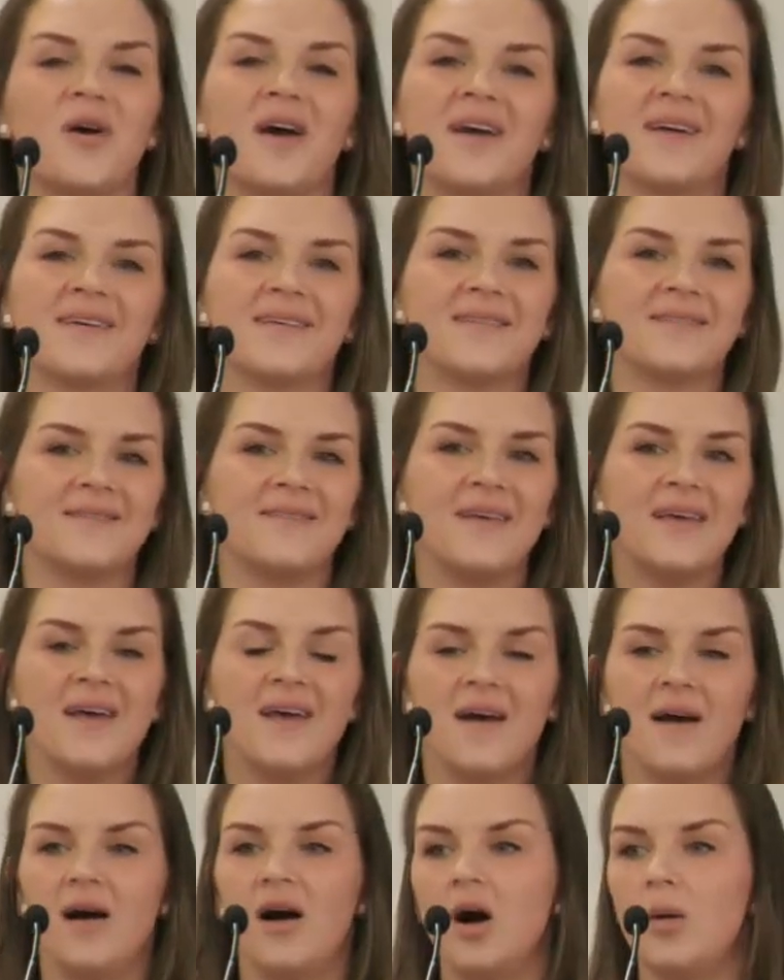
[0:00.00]
Okay.
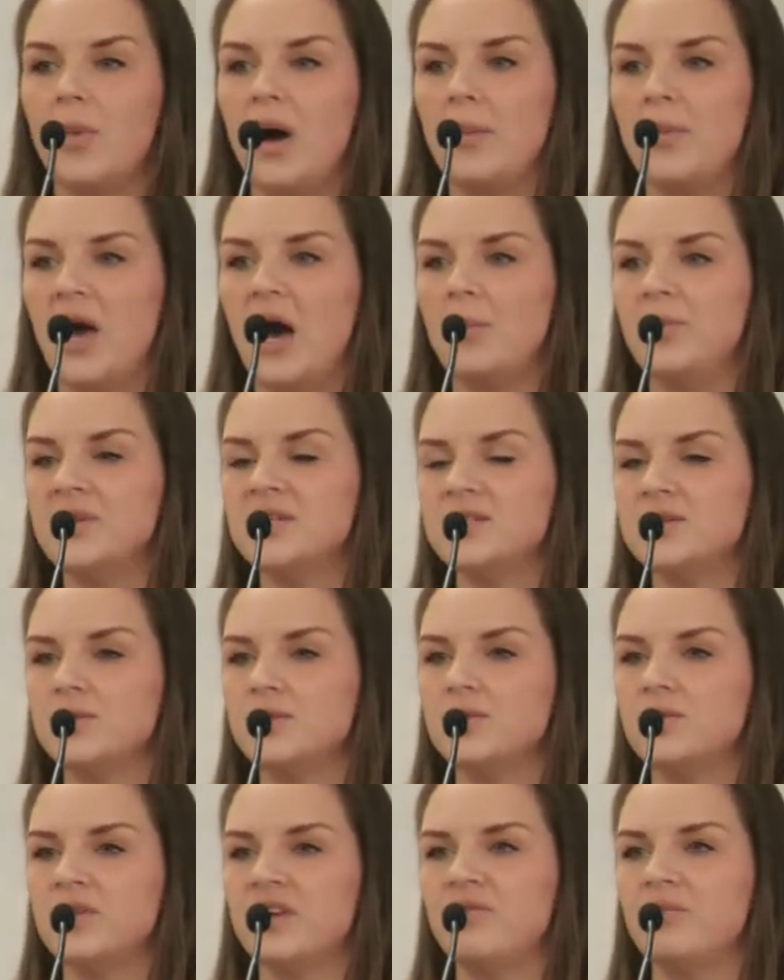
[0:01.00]
I'm happy
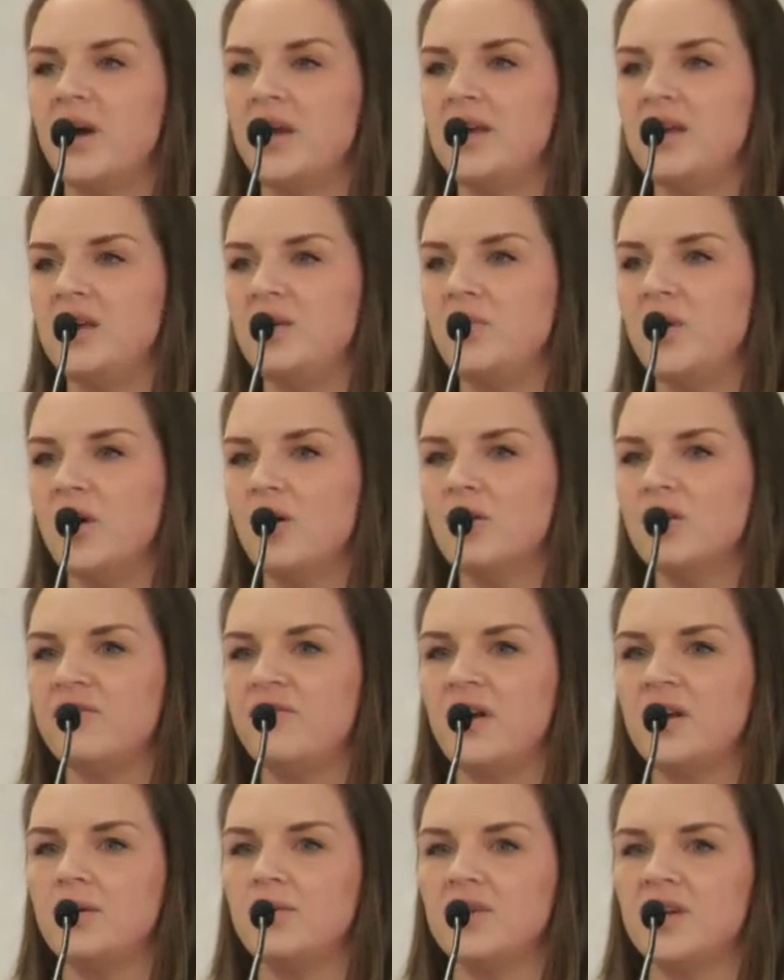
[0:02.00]
to leave my email
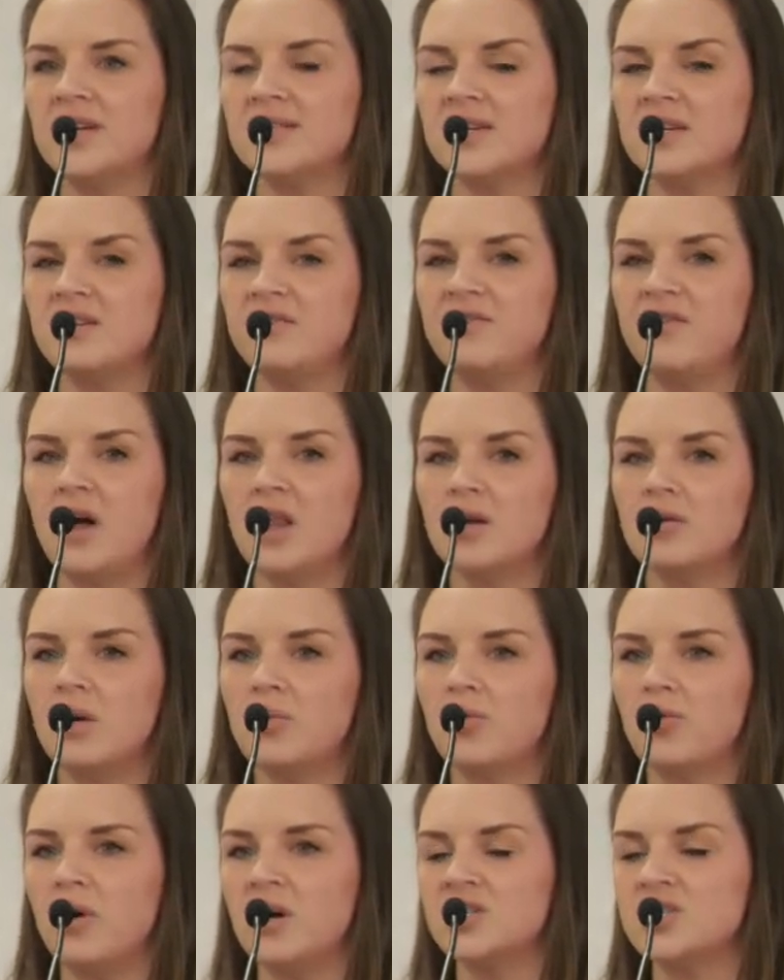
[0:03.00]
if anyone has any
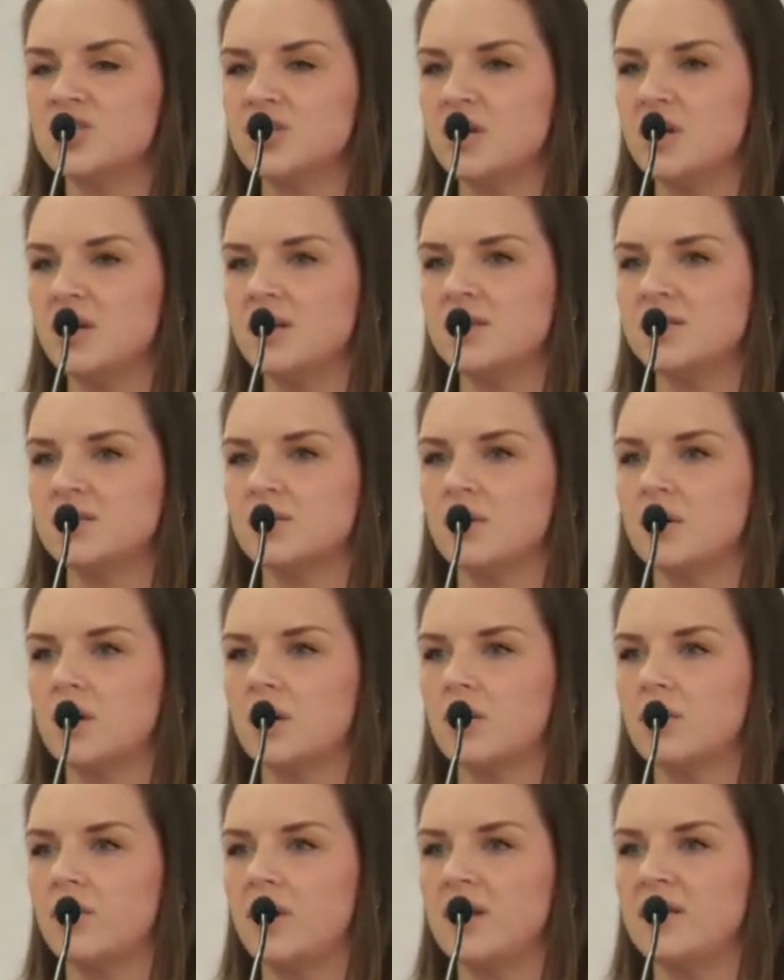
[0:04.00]
follow-up questions
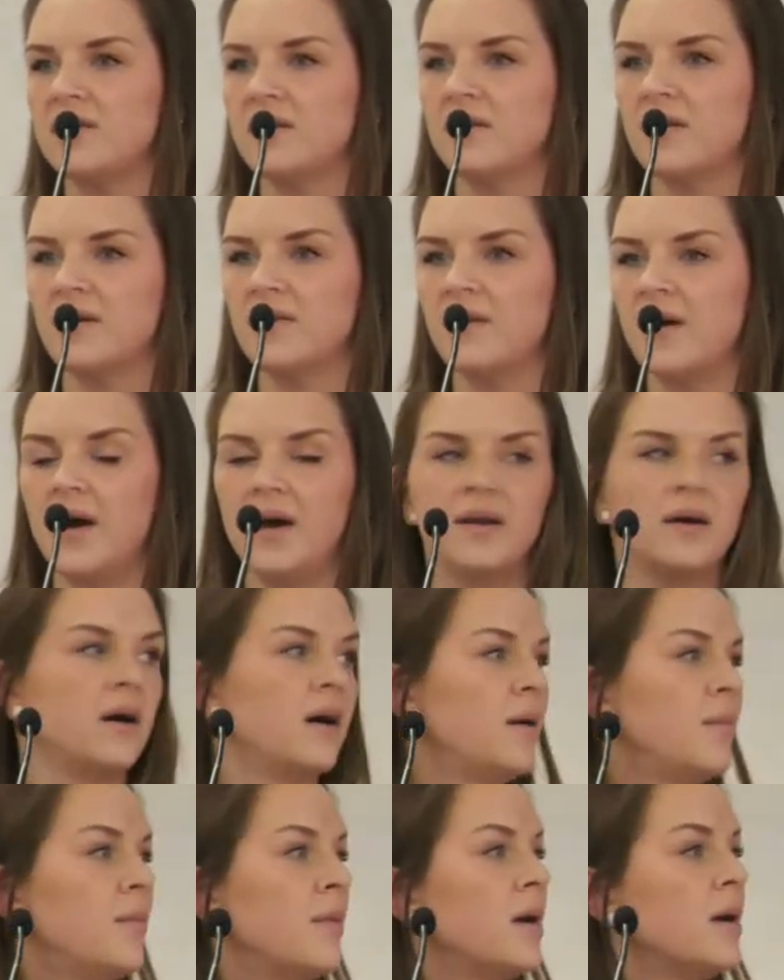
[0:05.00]
or anything like that.
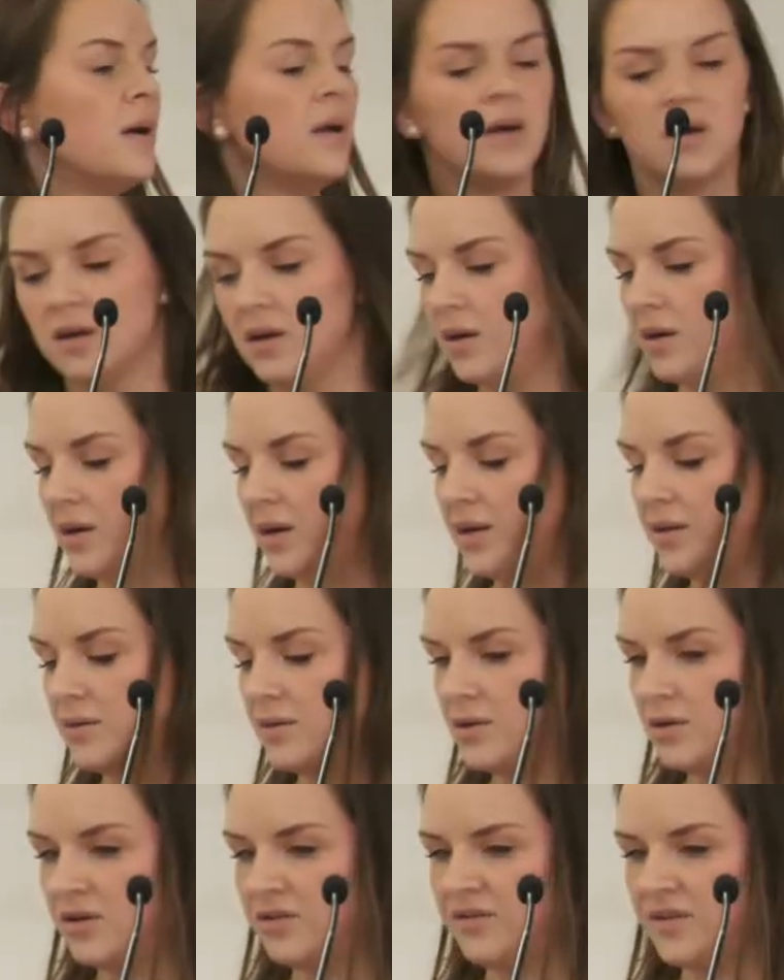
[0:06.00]
I
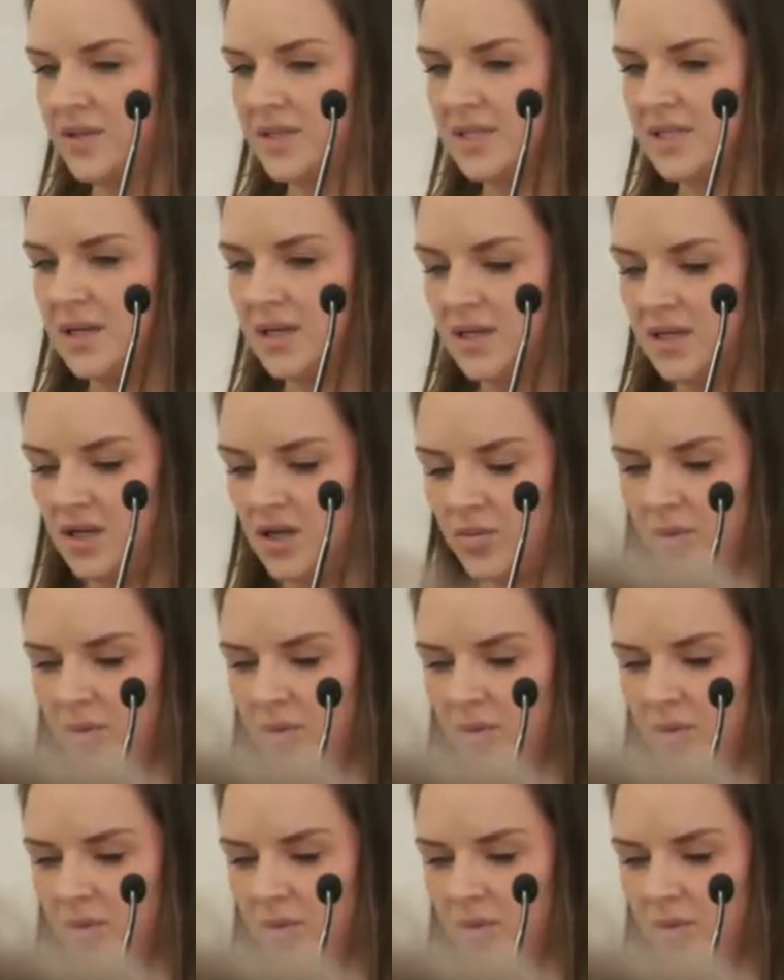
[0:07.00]
don't know if it's on